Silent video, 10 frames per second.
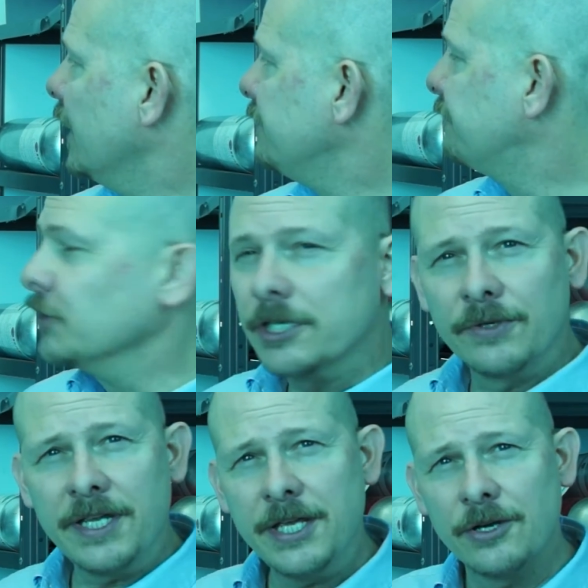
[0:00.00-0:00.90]
light
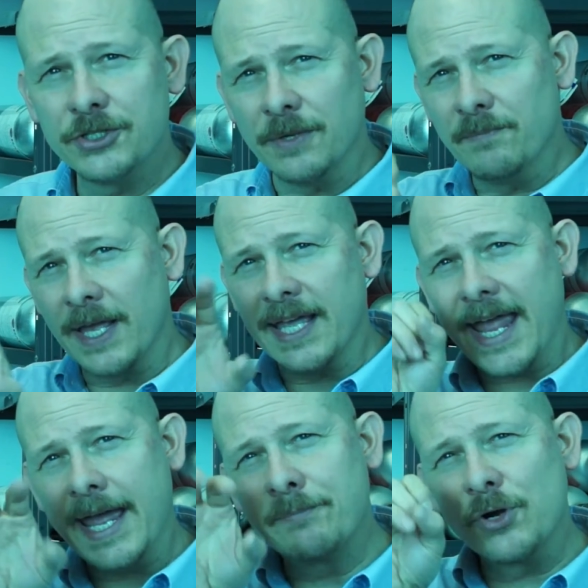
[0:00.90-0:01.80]
flickering here. It's like an
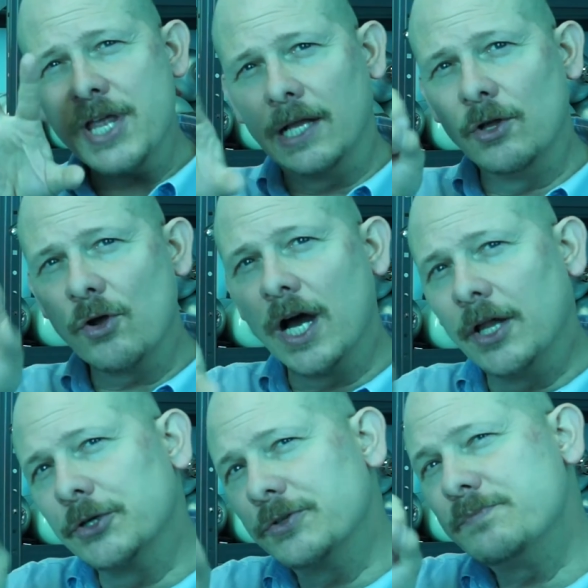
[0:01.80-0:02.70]
amber yellow
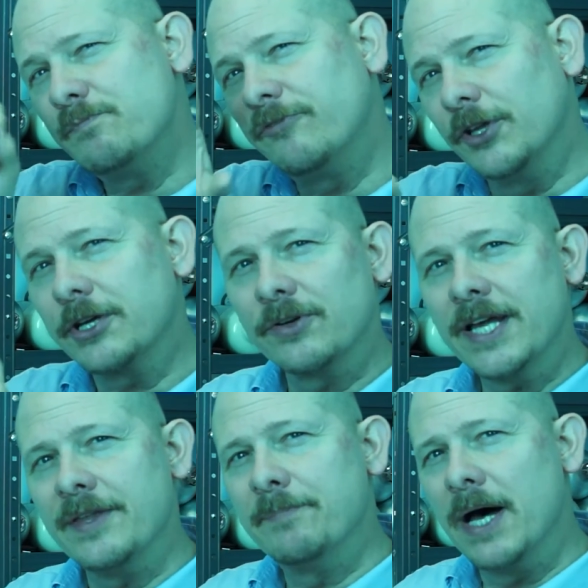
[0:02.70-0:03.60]
color flickering
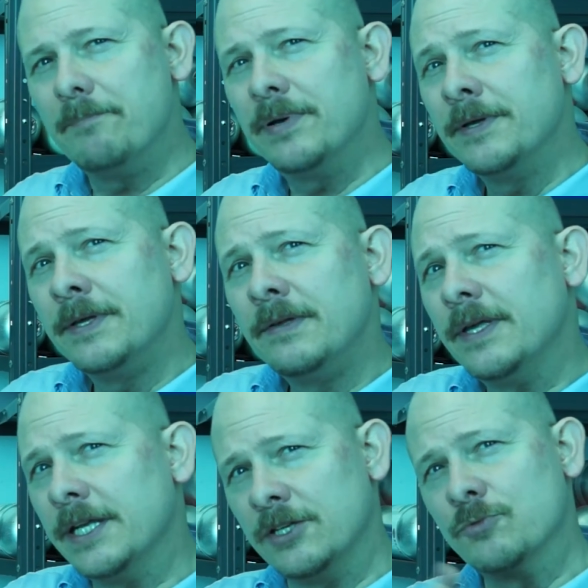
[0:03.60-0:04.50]
on the bump,
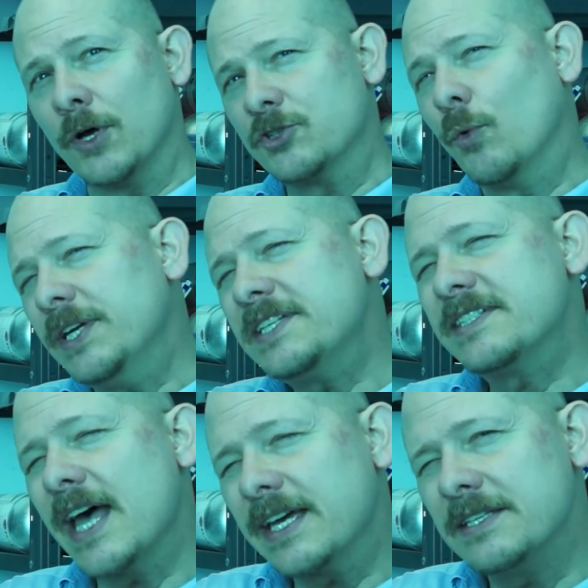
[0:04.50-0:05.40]
and in what, 20
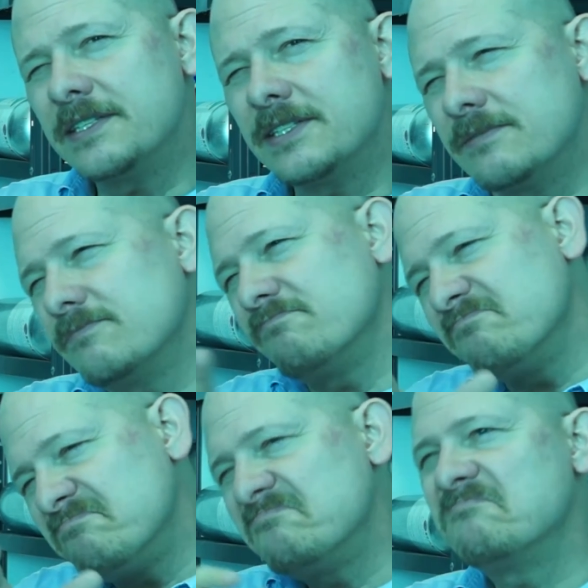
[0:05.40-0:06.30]
seconds,
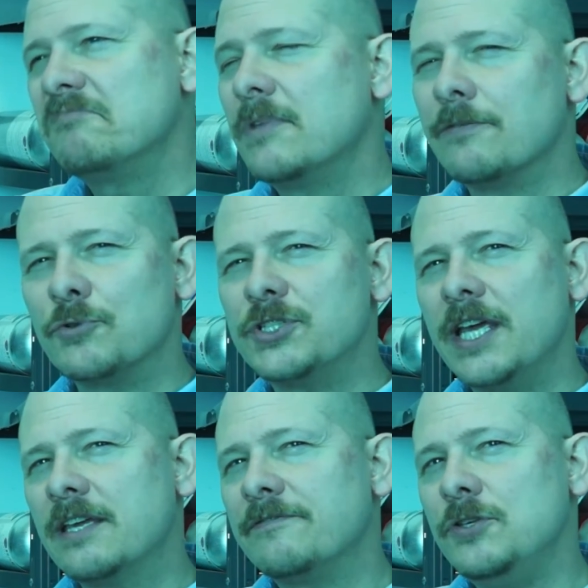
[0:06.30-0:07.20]
give or
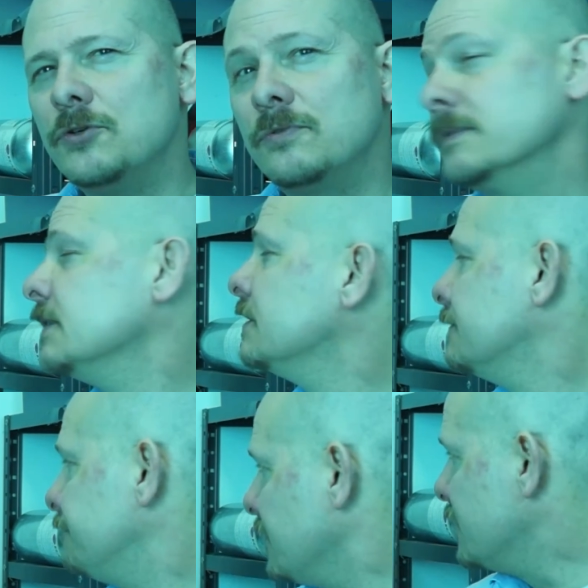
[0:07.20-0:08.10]
take a few,
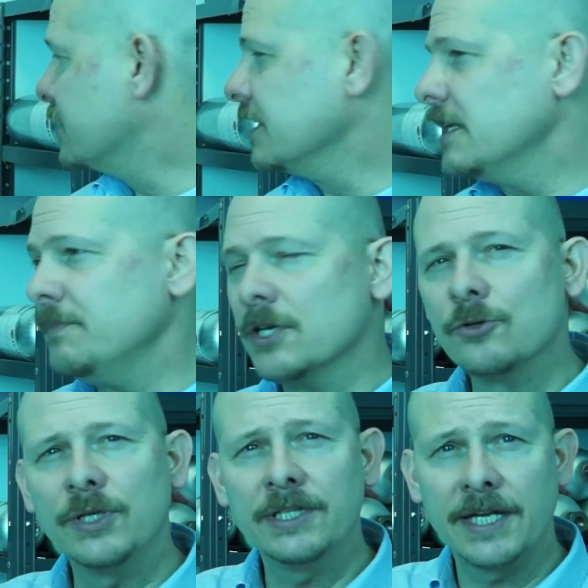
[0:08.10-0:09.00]
it's going to give me a
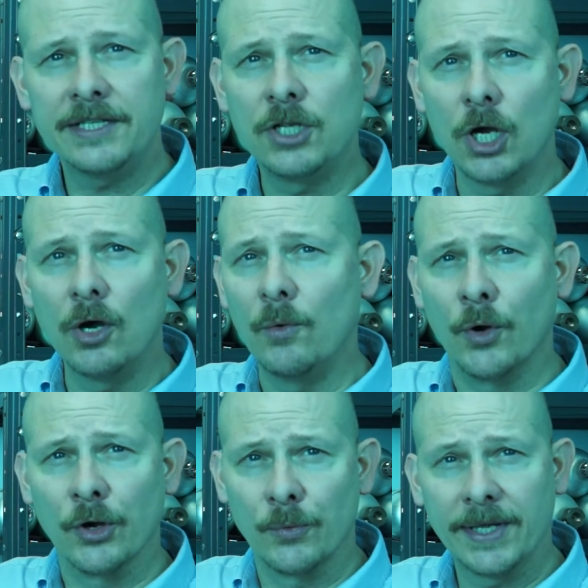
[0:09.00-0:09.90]
green light, go,
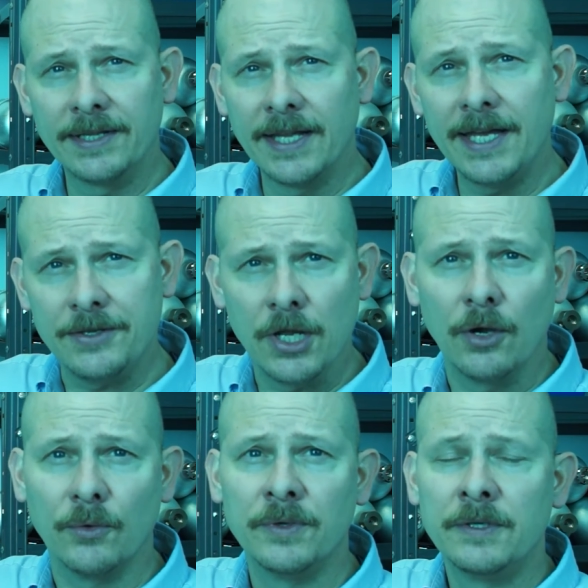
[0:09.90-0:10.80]
or a red light,
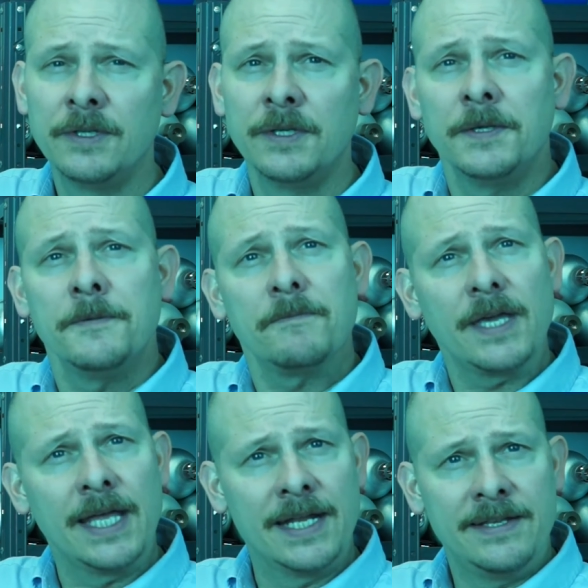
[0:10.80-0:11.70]
no.
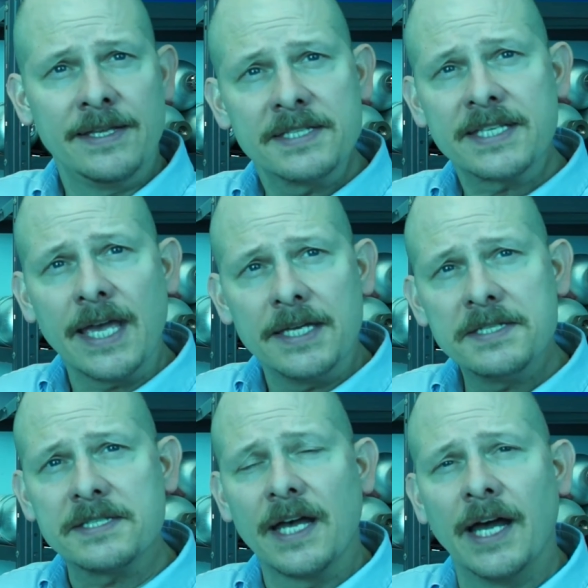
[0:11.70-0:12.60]
And in this
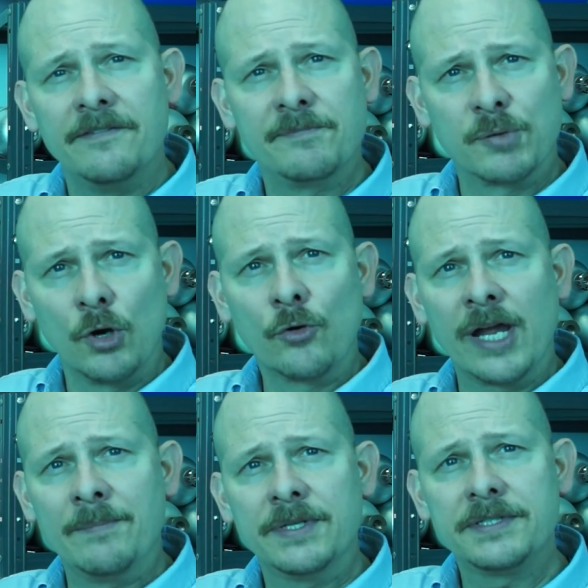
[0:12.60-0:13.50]
case, I've
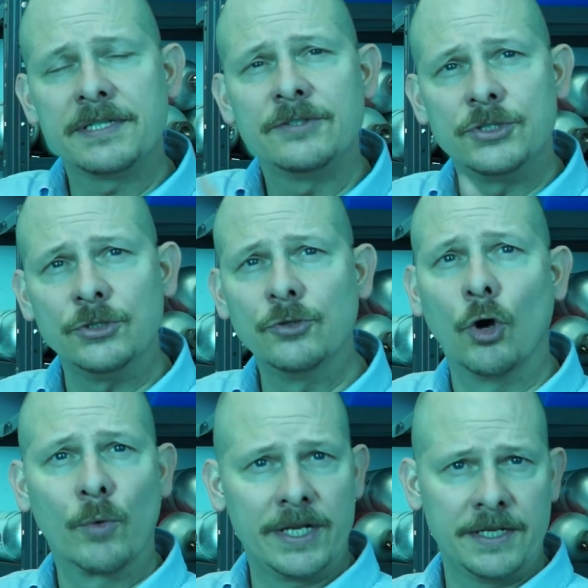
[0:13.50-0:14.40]
programmed it to
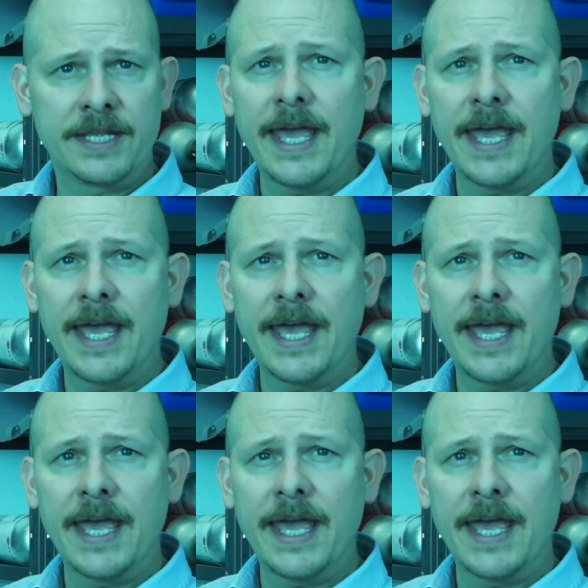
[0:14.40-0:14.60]
go right into